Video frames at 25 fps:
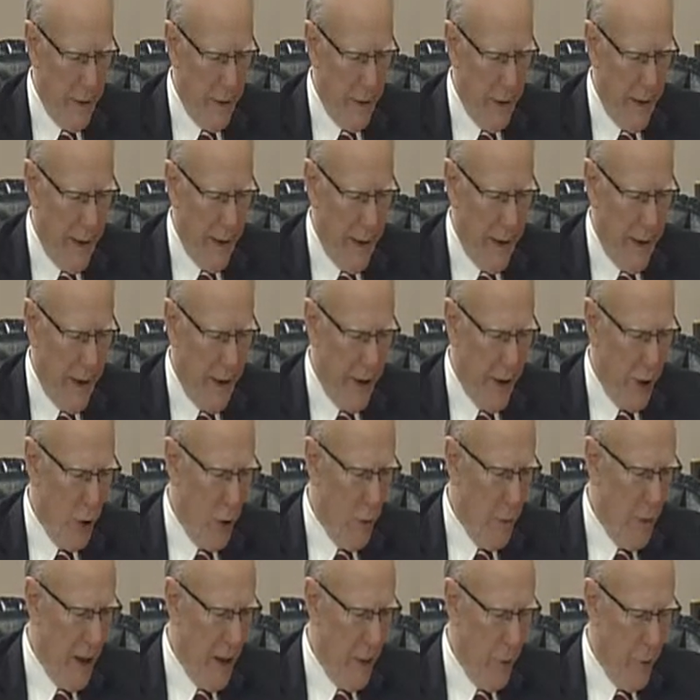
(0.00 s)
He didn't
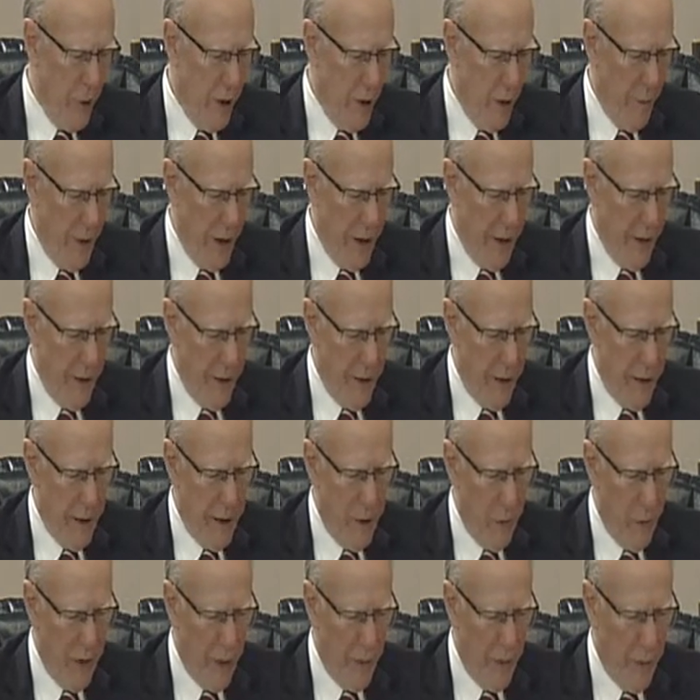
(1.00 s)
go by William, he
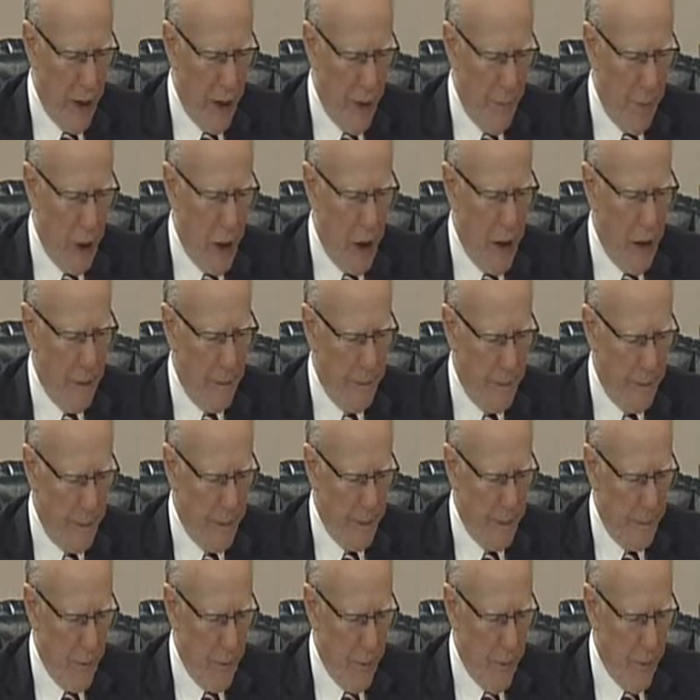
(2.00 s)
went by Bob.
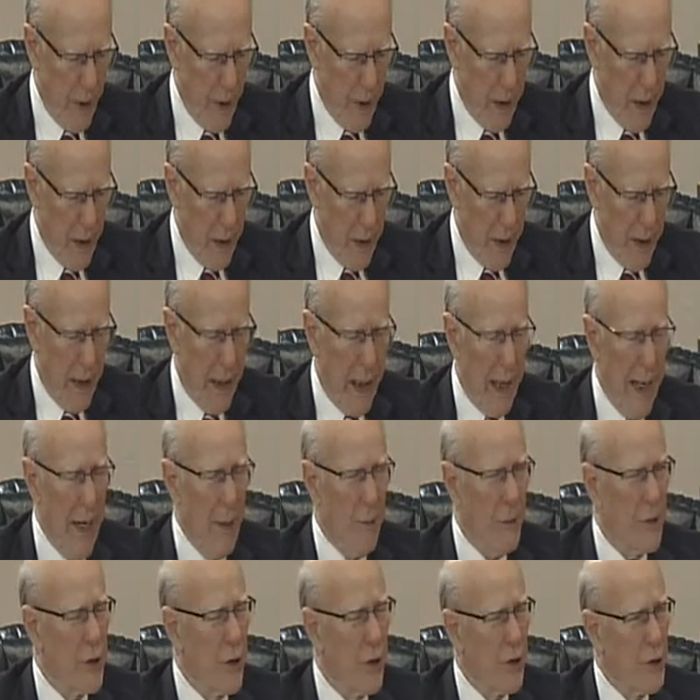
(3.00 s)
Now, I
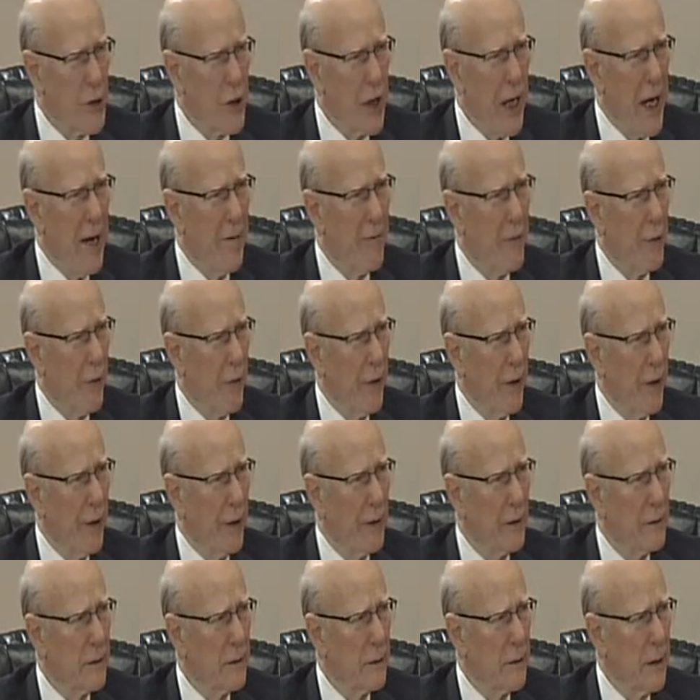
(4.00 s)
was a staffer then,
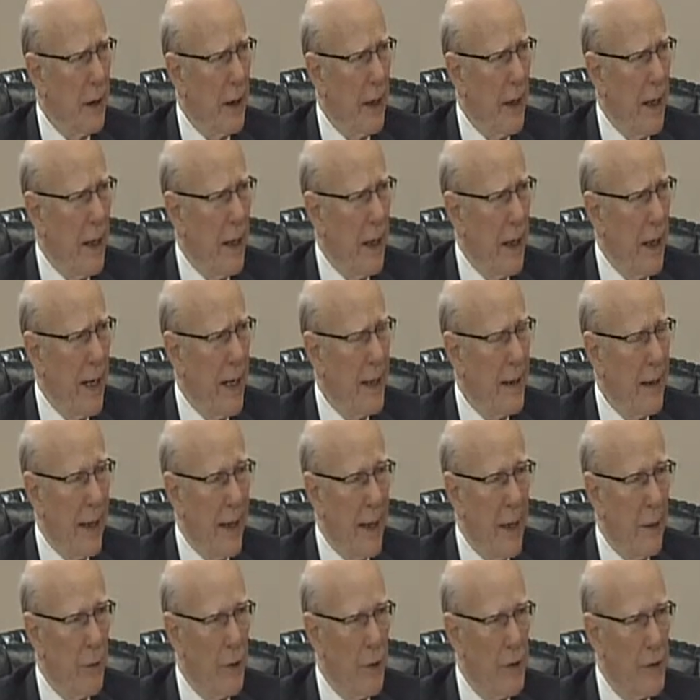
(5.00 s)
and
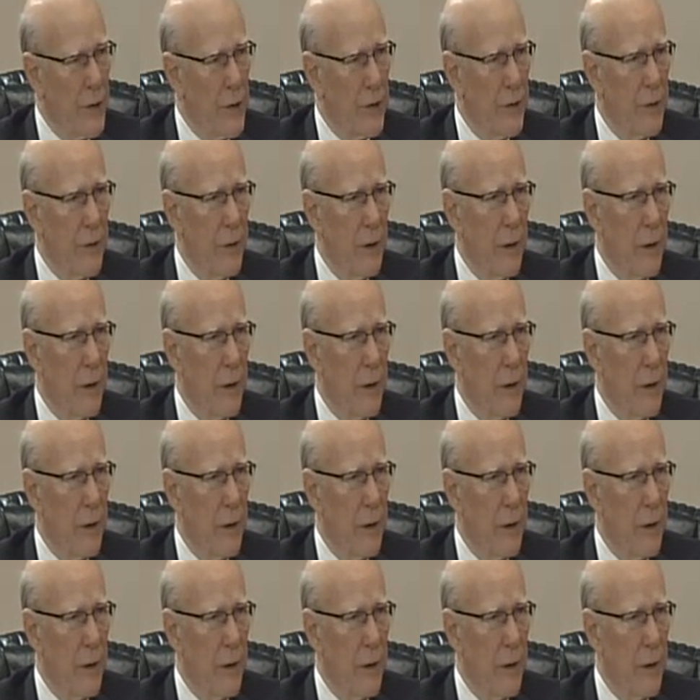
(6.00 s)
I was,